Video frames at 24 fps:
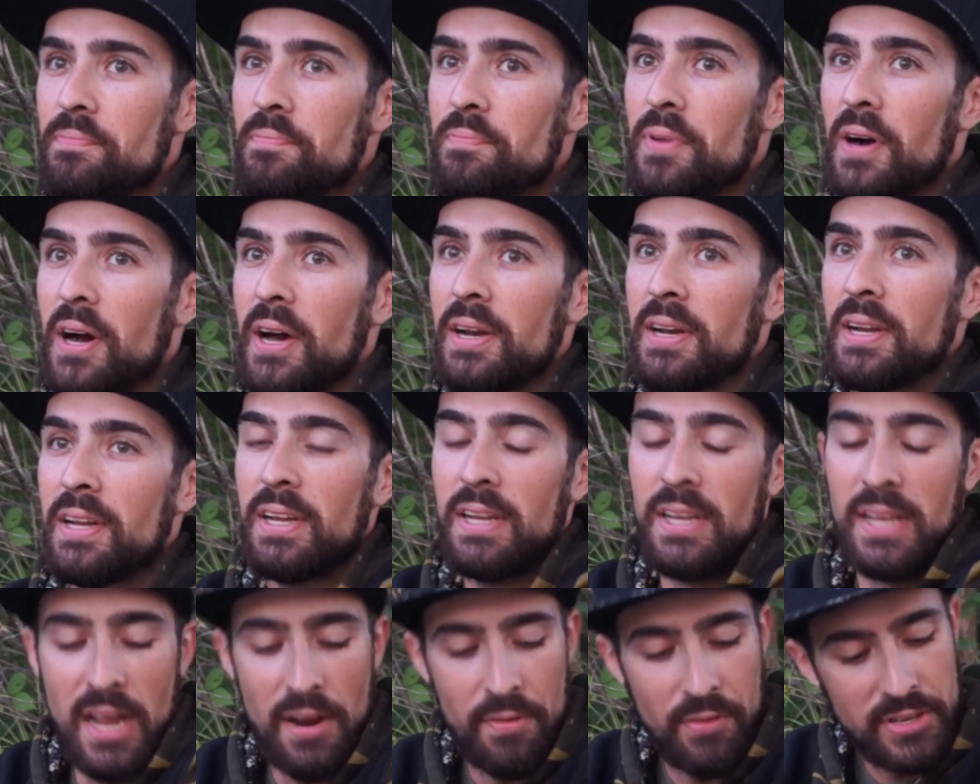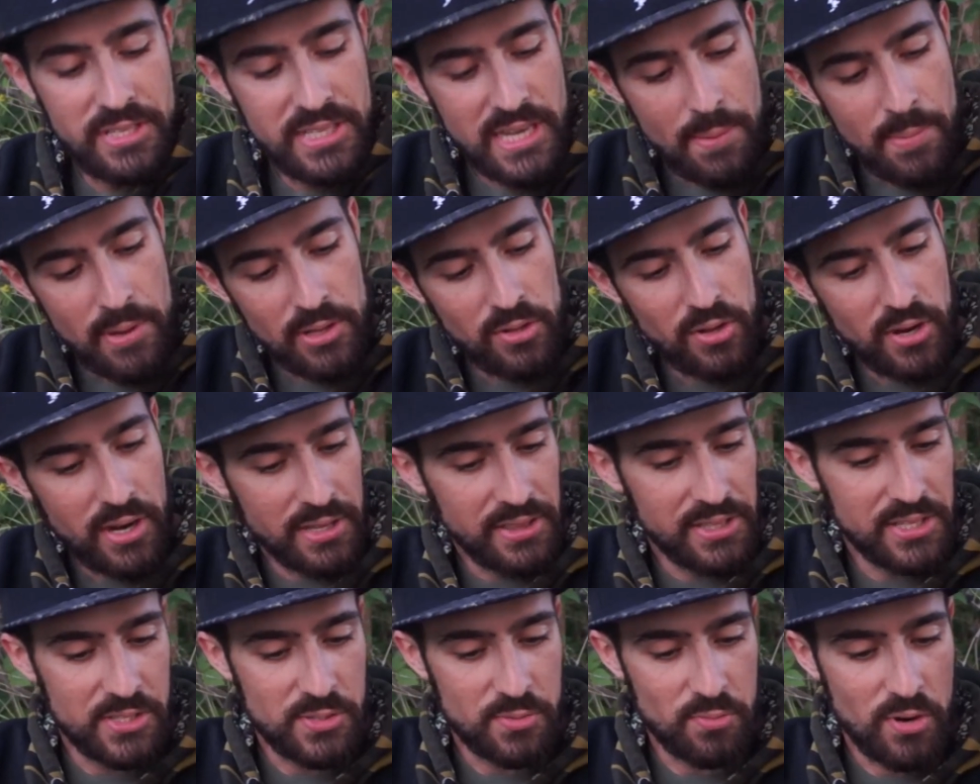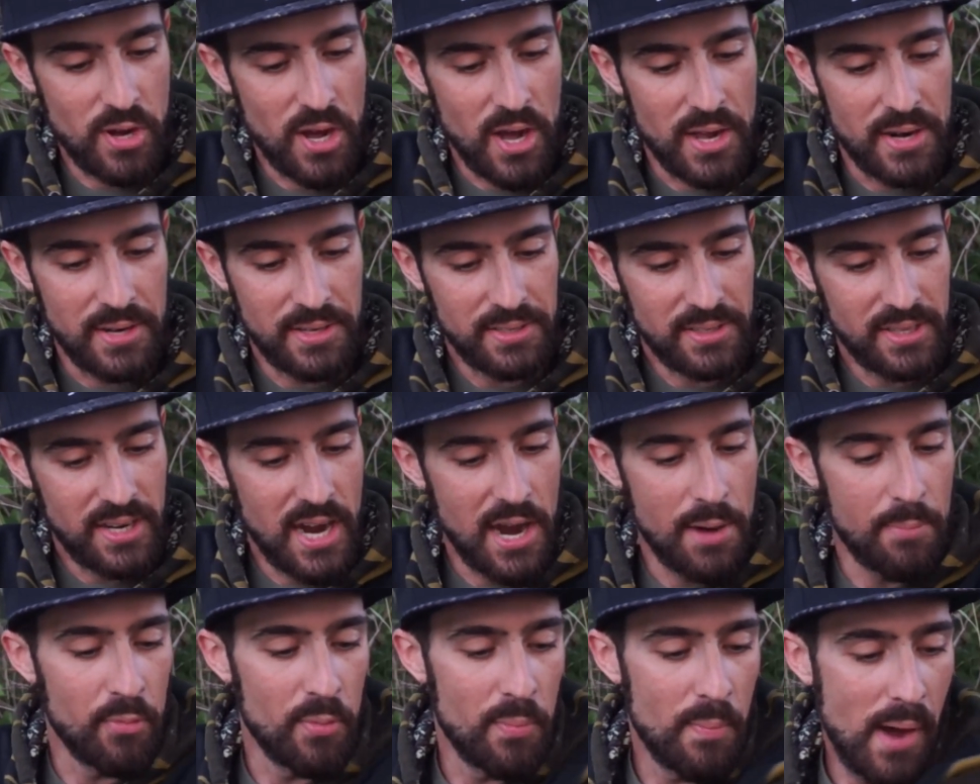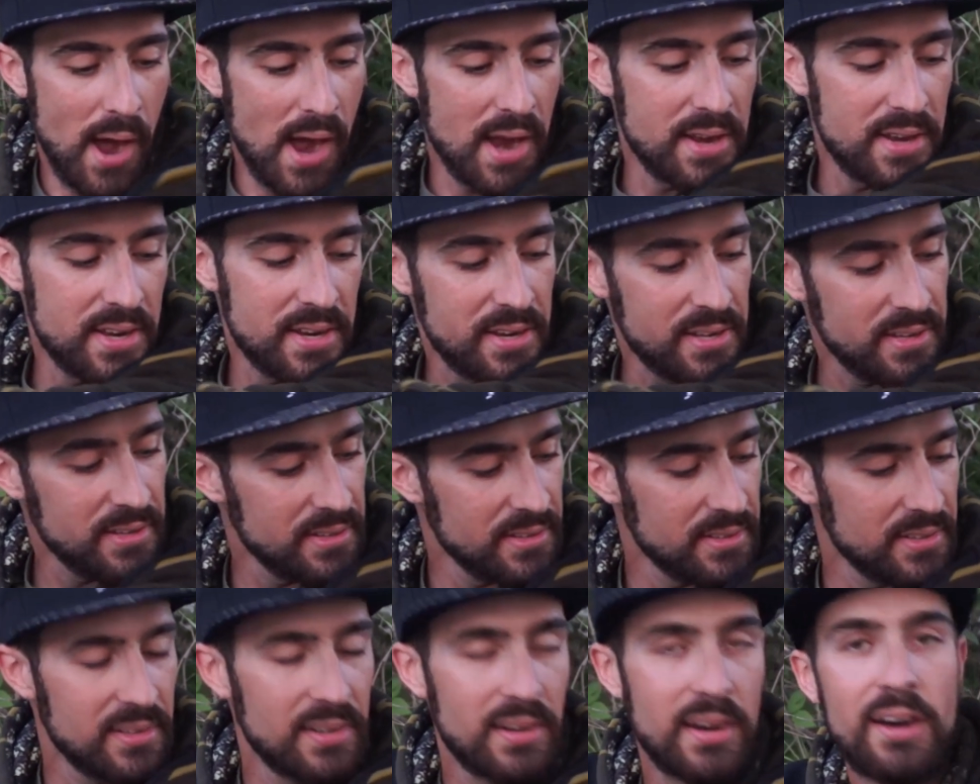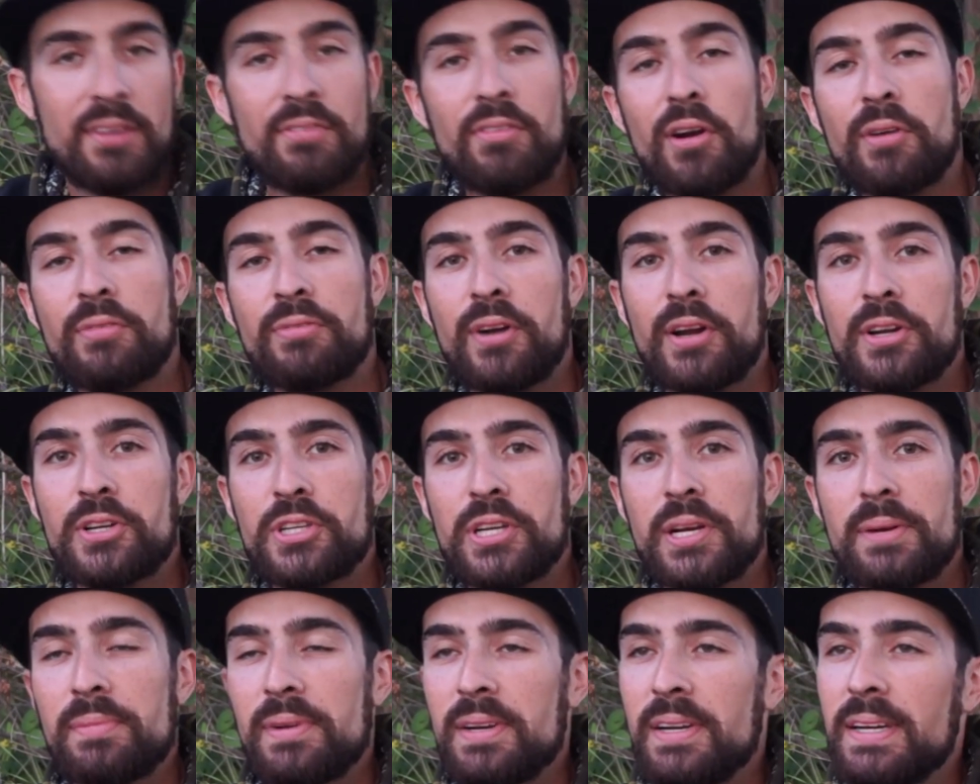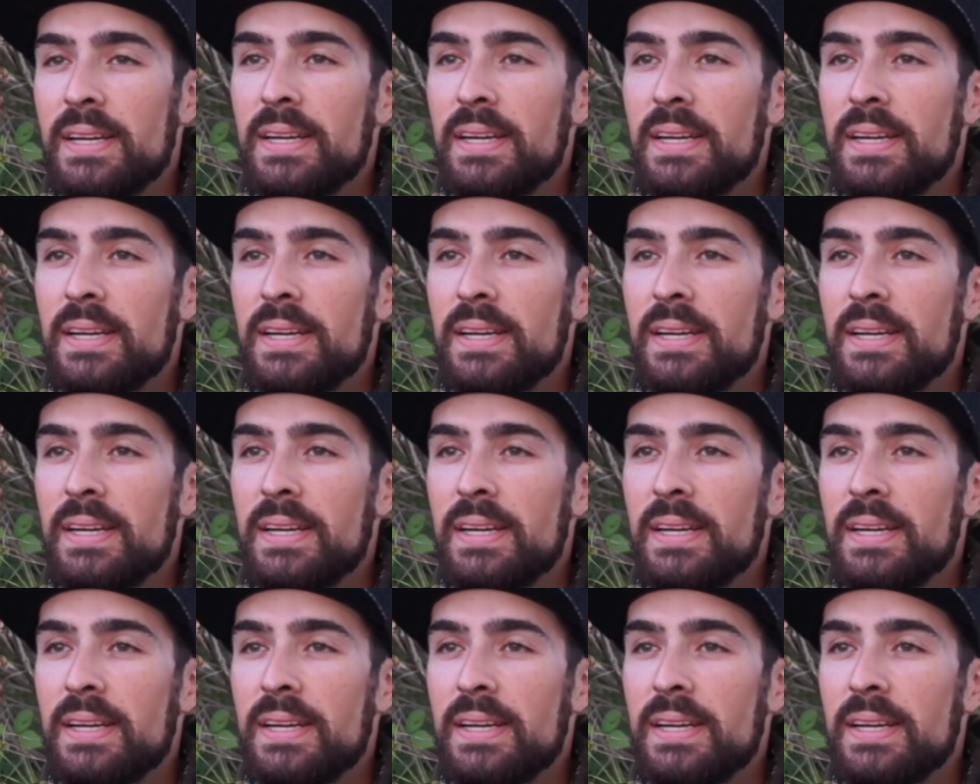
But every time I look at this rod, I'm reminded of our friendship.